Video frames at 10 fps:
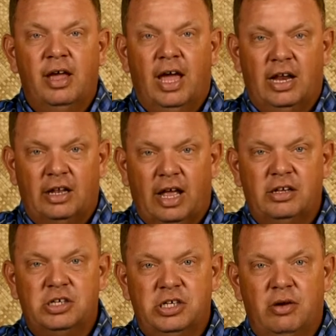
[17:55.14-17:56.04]
And I'd like
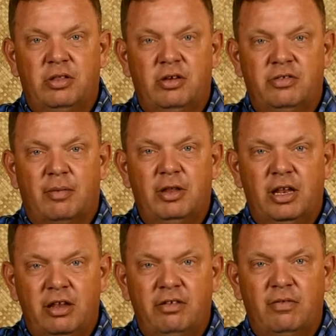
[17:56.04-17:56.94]
to share with you some of the
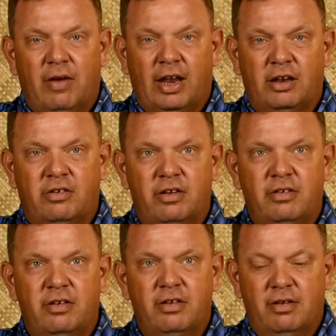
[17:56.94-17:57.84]
disadvantages.